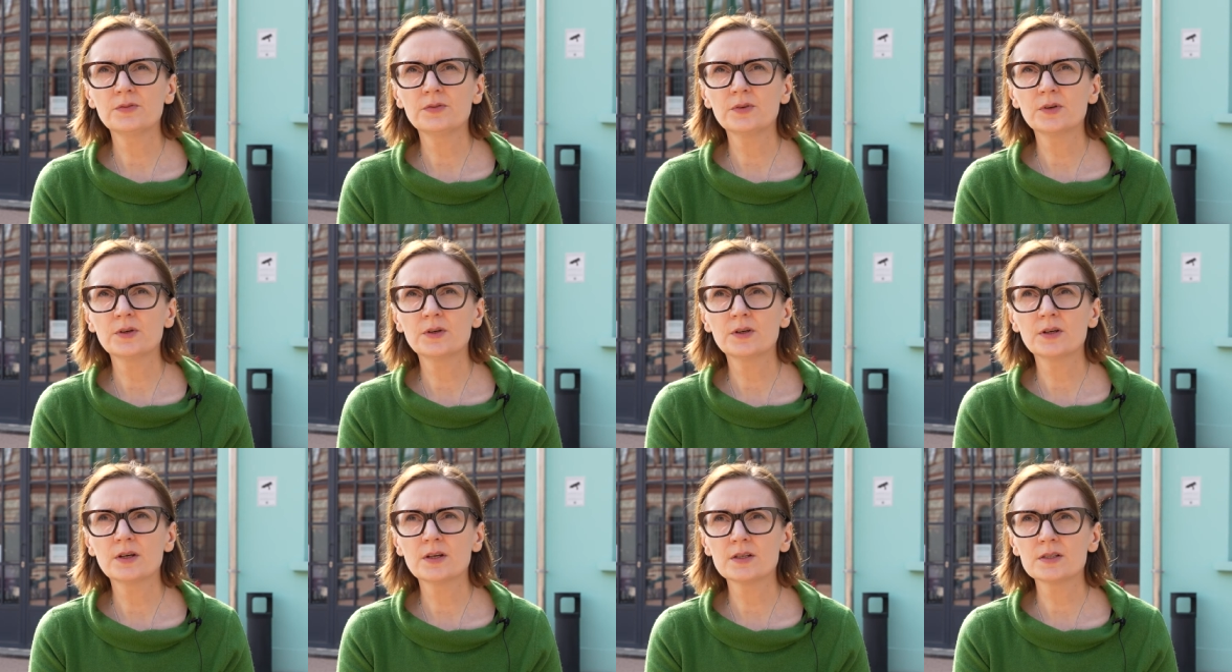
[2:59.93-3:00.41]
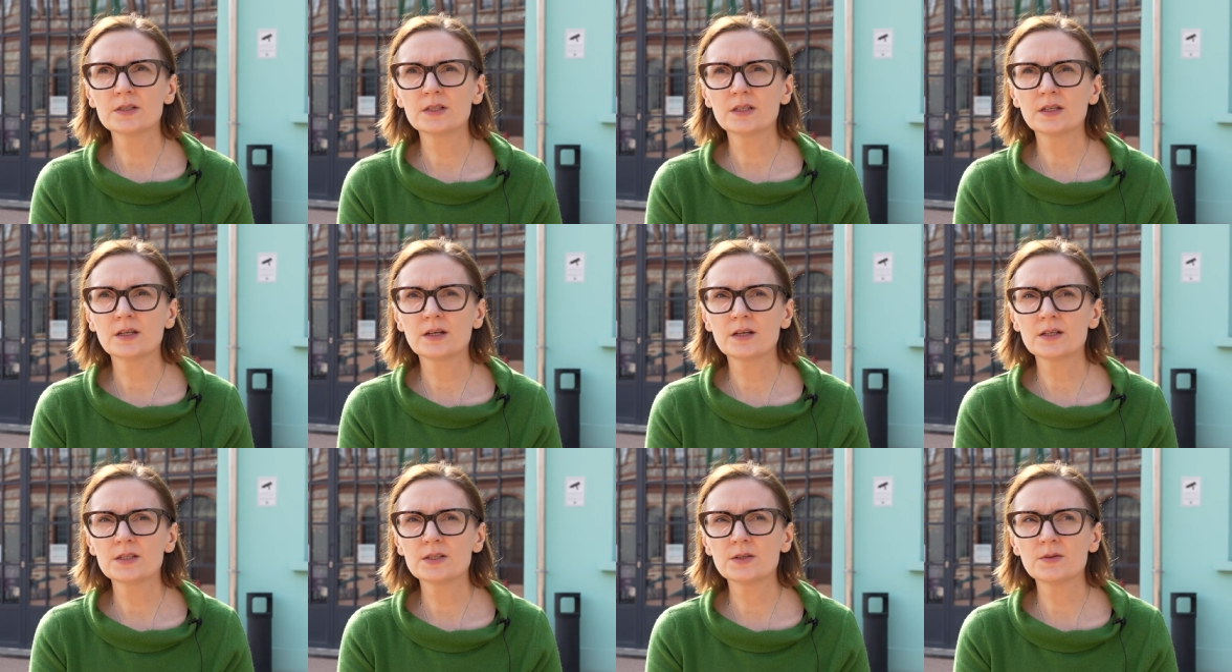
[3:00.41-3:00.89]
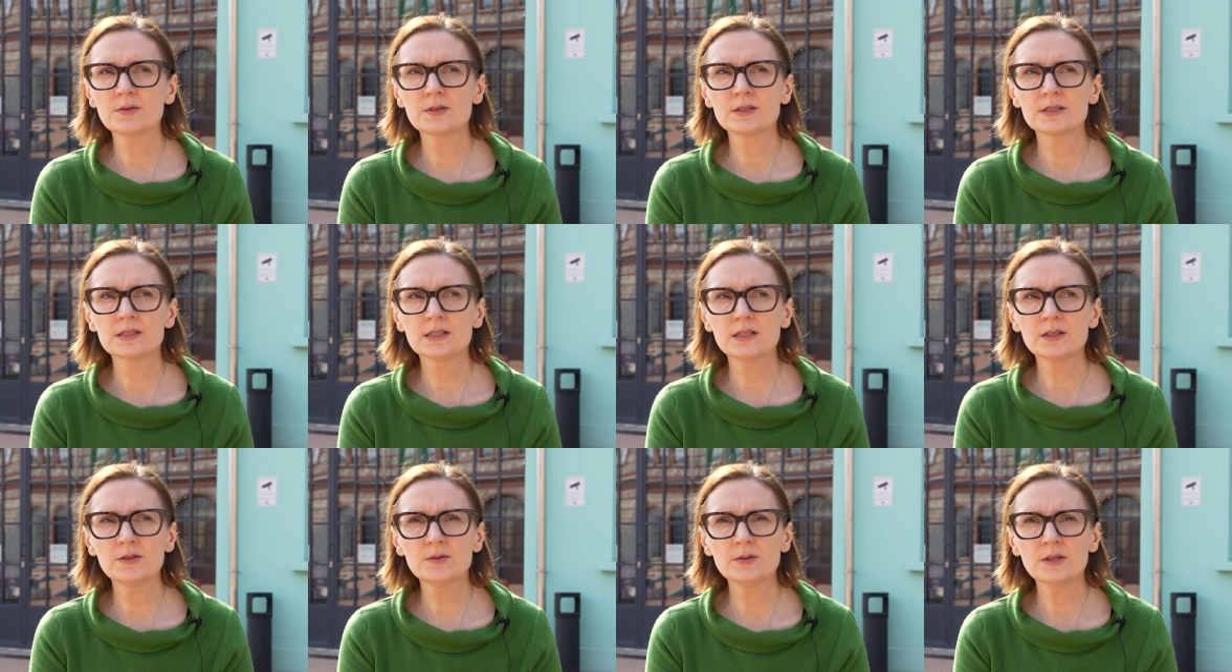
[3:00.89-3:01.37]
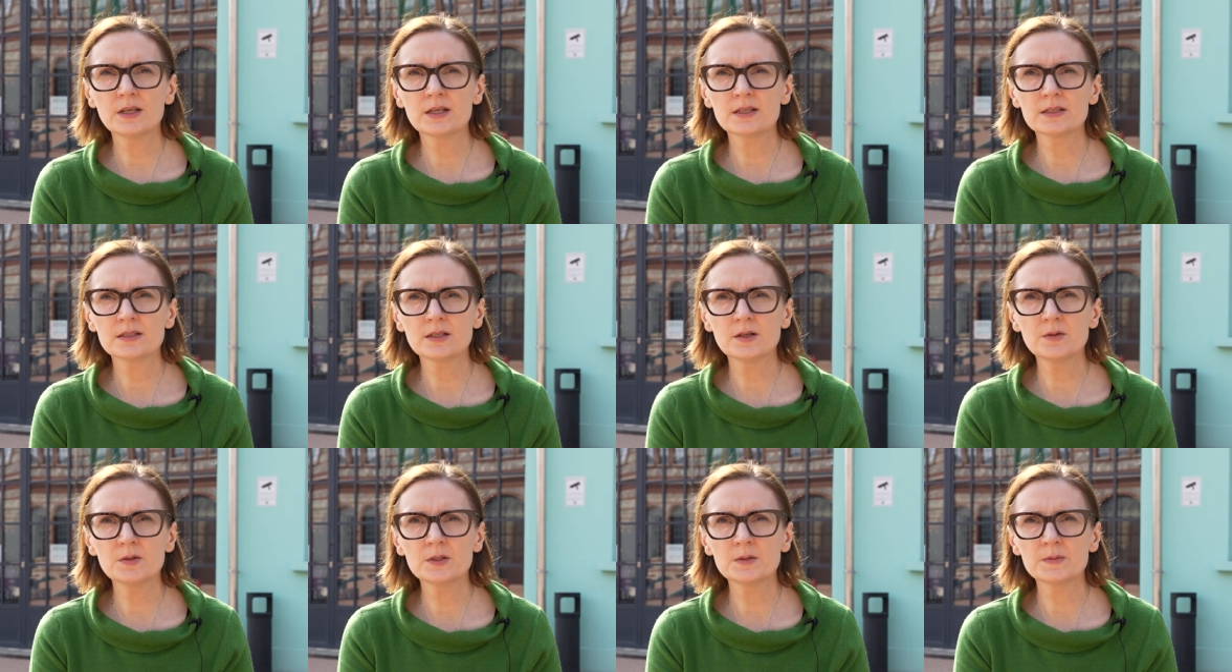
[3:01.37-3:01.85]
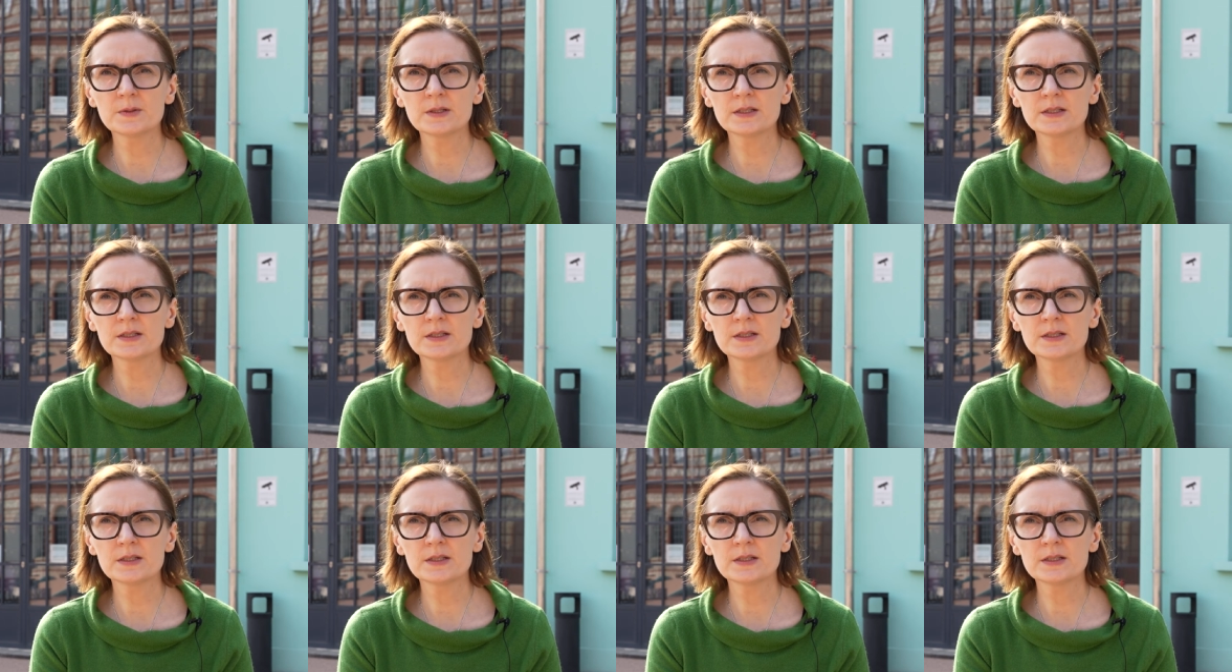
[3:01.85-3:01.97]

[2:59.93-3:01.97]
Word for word: for us in Cartoon Saloon has always